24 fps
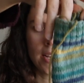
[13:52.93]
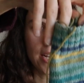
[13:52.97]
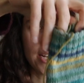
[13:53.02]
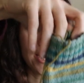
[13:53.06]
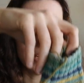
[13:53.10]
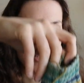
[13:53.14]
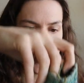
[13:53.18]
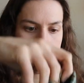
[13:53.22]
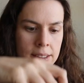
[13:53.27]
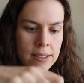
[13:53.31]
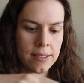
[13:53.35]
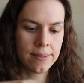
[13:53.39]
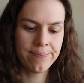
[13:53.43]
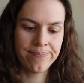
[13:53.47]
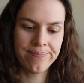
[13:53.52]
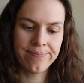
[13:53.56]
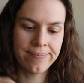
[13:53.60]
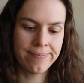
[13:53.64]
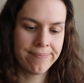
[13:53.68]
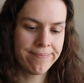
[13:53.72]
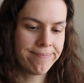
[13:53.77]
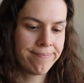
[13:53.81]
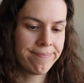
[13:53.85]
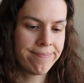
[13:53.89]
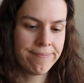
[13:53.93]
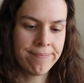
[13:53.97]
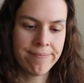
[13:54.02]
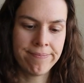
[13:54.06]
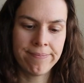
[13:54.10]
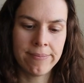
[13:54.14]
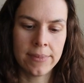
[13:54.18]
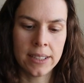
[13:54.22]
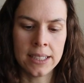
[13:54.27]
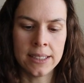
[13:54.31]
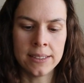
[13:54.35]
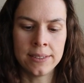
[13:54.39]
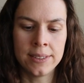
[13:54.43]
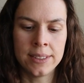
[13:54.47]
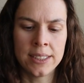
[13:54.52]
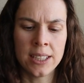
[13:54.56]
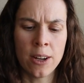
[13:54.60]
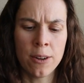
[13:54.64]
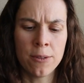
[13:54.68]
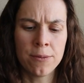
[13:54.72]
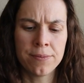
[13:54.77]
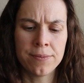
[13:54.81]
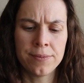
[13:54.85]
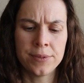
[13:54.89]
It's a
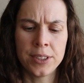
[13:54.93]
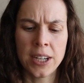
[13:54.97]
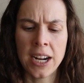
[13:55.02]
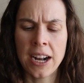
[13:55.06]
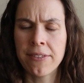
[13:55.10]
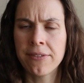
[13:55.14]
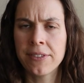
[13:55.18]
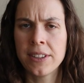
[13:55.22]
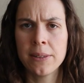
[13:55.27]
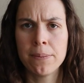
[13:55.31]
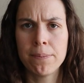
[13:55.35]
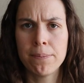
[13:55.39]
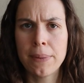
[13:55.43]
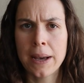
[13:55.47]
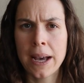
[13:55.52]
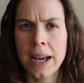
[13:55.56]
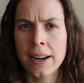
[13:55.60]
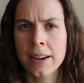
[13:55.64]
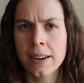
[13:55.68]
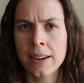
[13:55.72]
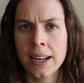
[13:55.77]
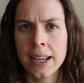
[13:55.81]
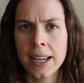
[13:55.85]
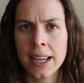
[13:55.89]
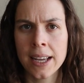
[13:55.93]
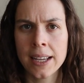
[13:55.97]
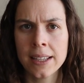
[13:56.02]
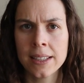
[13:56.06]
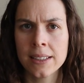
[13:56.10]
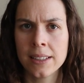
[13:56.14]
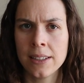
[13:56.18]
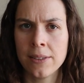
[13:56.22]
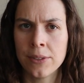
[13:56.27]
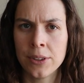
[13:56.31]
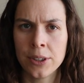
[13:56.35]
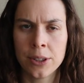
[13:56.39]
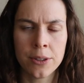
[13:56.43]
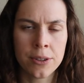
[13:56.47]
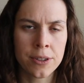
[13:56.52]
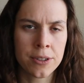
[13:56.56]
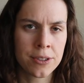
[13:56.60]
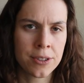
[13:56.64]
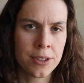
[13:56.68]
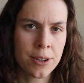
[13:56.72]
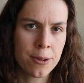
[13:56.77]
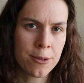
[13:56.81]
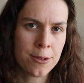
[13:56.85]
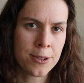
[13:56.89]
self-drafted pattern, I guess, even though
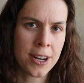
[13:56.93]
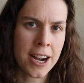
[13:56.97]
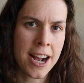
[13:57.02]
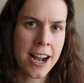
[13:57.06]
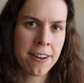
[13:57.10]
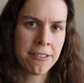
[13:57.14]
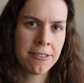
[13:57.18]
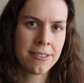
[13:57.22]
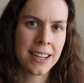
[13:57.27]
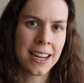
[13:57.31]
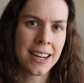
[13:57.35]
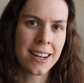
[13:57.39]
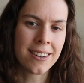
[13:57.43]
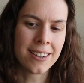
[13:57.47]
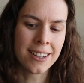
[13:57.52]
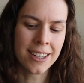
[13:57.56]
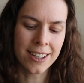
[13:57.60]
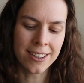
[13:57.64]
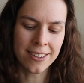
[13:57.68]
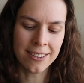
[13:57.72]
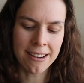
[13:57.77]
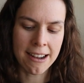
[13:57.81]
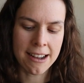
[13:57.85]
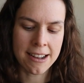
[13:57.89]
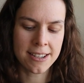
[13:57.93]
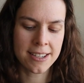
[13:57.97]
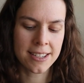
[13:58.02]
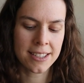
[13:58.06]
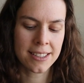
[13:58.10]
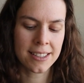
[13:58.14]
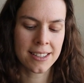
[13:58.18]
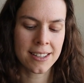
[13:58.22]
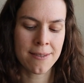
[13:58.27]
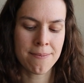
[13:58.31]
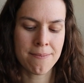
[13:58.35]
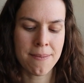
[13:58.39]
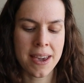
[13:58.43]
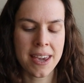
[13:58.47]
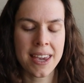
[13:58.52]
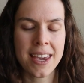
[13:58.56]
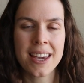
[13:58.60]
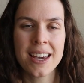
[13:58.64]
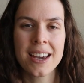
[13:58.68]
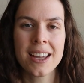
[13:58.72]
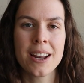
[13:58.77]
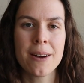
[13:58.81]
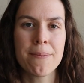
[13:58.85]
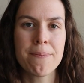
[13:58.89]
there's no draft, I don't know. I just am
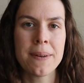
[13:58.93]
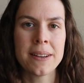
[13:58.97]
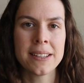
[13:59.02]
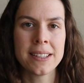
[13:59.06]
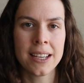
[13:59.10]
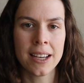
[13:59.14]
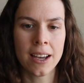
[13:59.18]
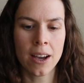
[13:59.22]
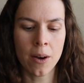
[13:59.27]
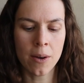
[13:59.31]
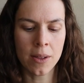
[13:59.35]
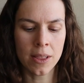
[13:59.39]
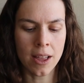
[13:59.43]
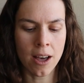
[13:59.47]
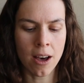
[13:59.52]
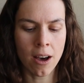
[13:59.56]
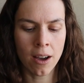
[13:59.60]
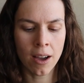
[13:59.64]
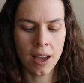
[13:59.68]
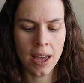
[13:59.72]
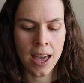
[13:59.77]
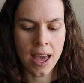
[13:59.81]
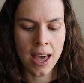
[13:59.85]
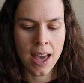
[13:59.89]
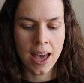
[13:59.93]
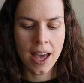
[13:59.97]
making it up as I go along.